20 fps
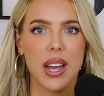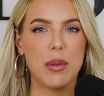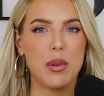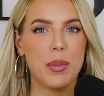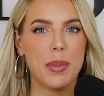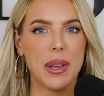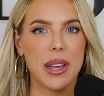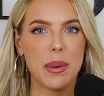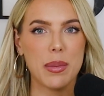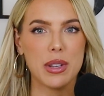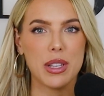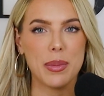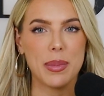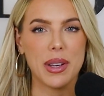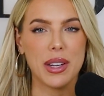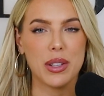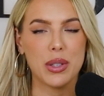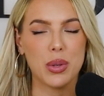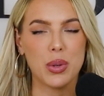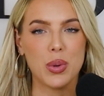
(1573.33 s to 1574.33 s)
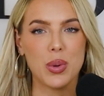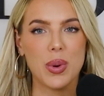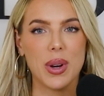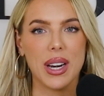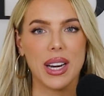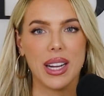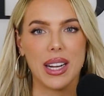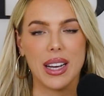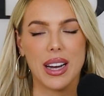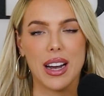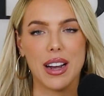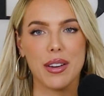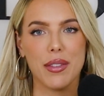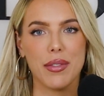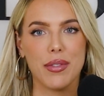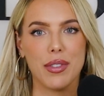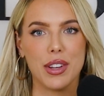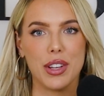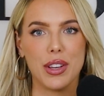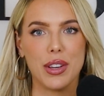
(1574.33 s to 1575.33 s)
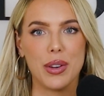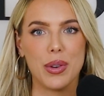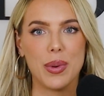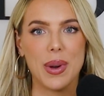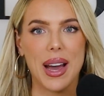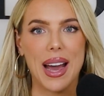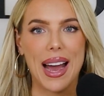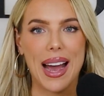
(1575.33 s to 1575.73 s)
and will be able to be a tool and a guide for you